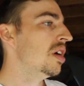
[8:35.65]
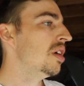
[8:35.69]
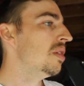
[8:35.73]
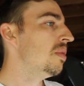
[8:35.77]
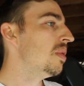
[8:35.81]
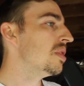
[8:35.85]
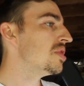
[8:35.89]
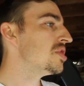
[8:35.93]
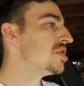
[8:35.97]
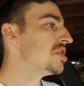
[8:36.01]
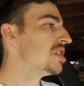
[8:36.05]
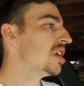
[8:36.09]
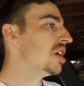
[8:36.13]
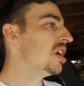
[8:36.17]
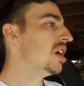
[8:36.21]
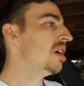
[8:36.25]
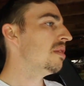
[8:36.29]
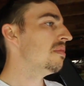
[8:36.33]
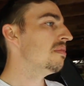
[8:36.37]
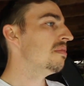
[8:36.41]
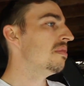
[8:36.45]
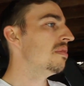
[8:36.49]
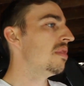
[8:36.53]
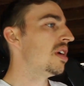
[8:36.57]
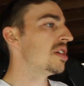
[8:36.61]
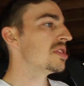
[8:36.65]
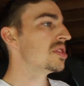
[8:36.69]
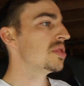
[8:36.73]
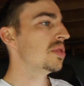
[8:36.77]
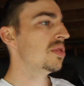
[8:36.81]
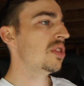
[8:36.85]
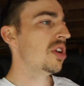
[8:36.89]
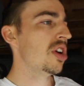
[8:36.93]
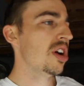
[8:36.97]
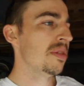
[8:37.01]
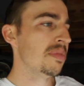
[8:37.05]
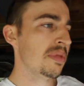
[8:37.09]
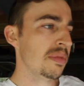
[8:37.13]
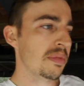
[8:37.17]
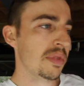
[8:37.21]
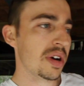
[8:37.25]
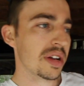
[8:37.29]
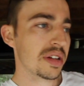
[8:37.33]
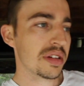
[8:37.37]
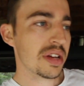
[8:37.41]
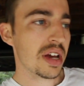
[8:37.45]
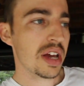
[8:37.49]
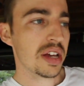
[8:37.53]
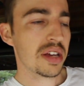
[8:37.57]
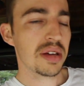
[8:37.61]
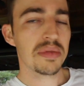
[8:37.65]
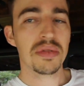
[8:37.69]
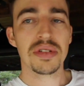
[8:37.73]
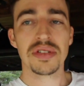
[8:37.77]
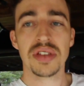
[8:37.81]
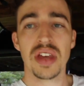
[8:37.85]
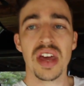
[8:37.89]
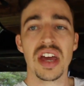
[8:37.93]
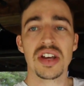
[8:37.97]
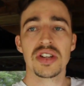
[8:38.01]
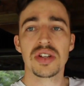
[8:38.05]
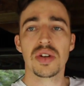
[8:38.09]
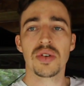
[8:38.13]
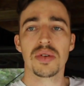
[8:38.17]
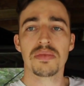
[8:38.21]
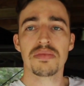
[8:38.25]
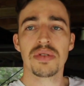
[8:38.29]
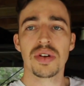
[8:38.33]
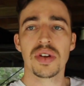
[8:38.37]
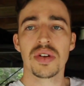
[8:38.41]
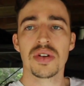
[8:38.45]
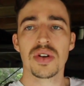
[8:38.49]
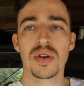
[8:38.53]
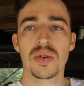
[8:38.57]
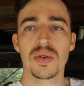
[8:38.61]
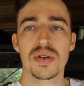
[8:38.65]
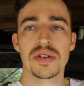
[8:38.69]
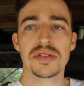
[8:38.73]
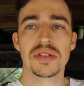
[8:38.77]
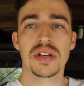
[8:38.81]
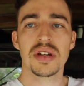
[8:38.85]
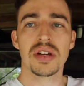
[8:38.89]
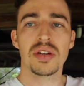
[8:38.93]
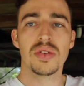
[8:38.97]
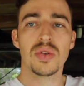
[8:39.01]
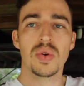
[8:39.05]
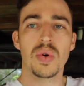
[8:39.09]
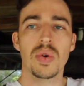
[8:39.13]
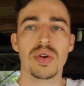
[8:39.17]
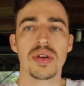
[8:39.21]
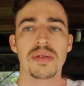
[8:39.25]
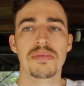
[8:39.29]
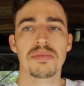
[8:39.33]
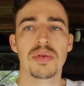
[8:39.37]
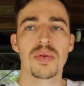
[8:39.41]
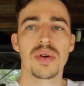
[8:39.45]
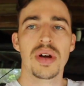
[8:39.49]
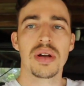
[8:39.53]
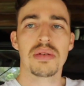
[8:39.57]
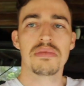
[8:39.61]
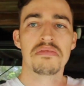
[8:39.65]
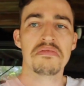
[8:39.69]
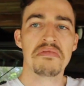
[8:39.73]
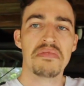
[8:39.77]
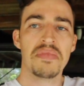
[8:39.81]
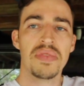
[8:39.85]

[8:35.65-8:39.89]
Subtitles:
which I still hope he might take it because they actually look pretty cool as a talking point.